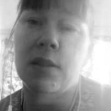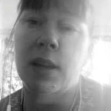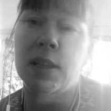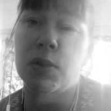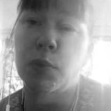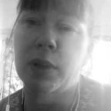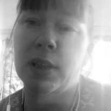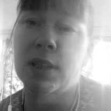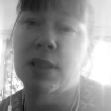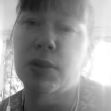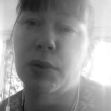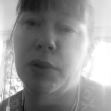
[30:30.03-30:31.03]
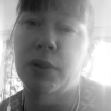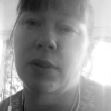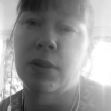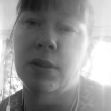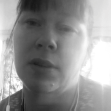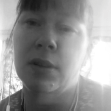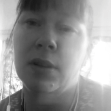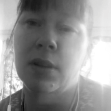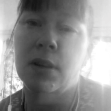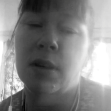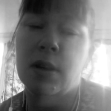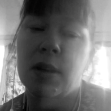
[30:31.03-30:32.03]
star signs really soon.
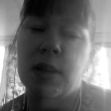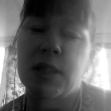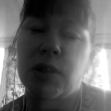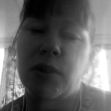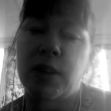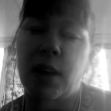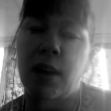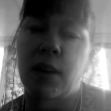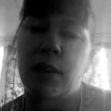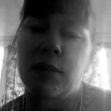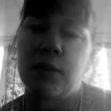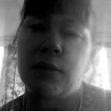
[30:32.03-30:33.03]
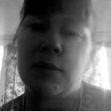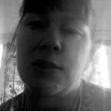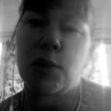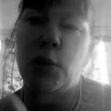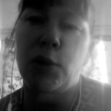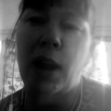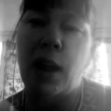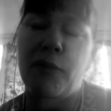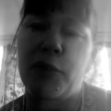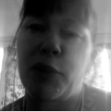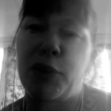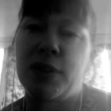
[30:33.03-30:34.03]
So yeah,
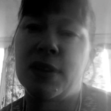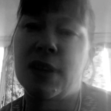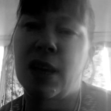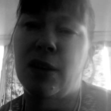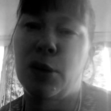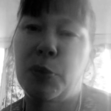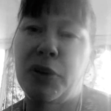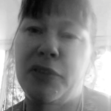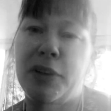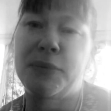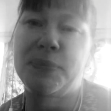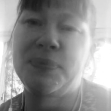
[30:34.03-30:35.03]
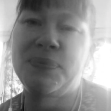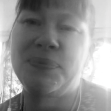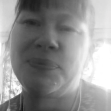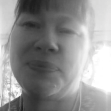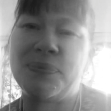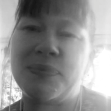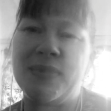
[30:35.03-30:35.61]
so look out for those. They're going to be fun.